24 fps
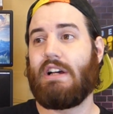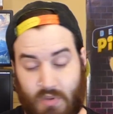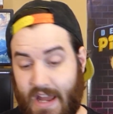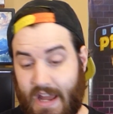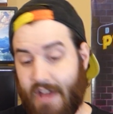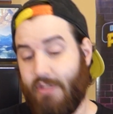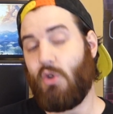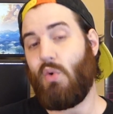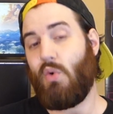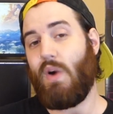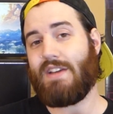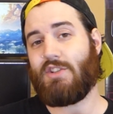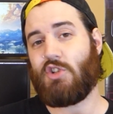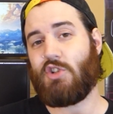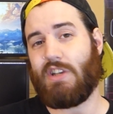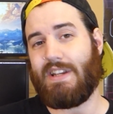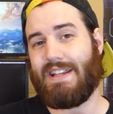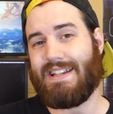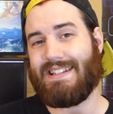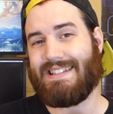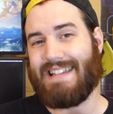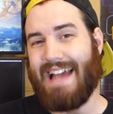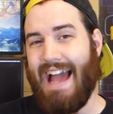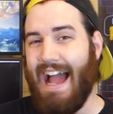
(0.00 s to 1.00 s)
but now the question
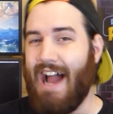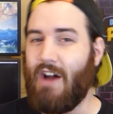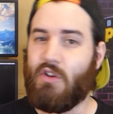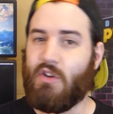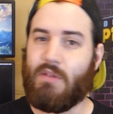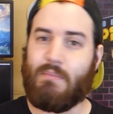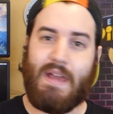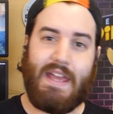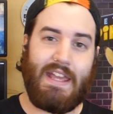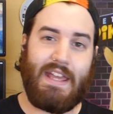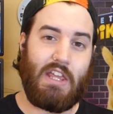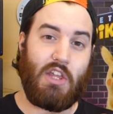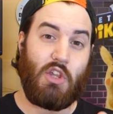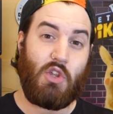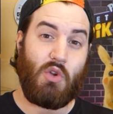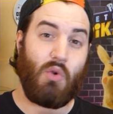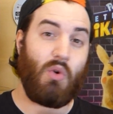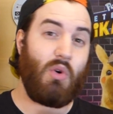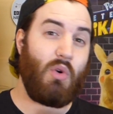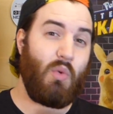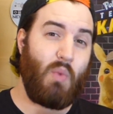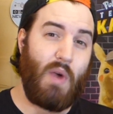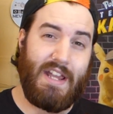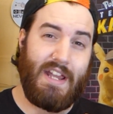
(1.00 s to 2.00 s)
is how to make
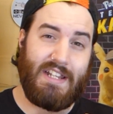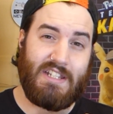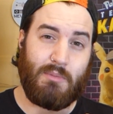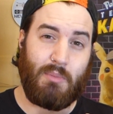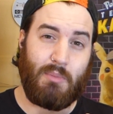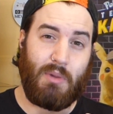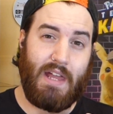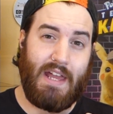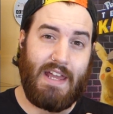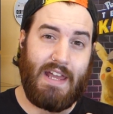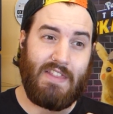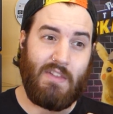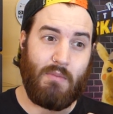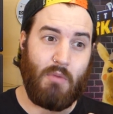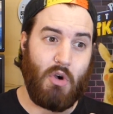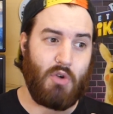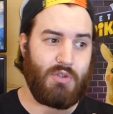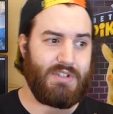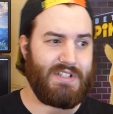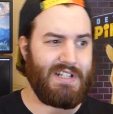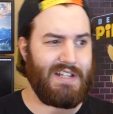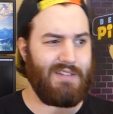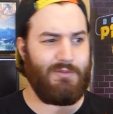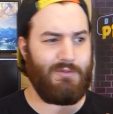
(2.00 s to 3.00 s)
your way to play the
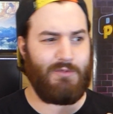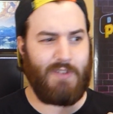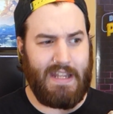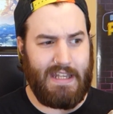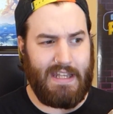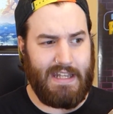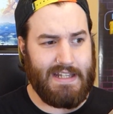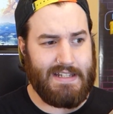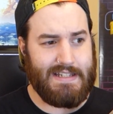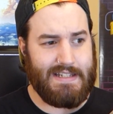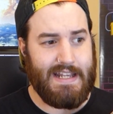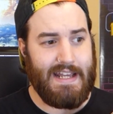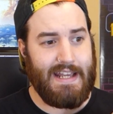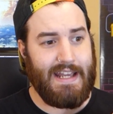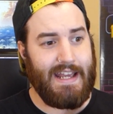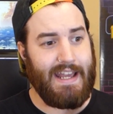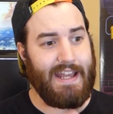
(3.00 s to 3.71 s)
most convenient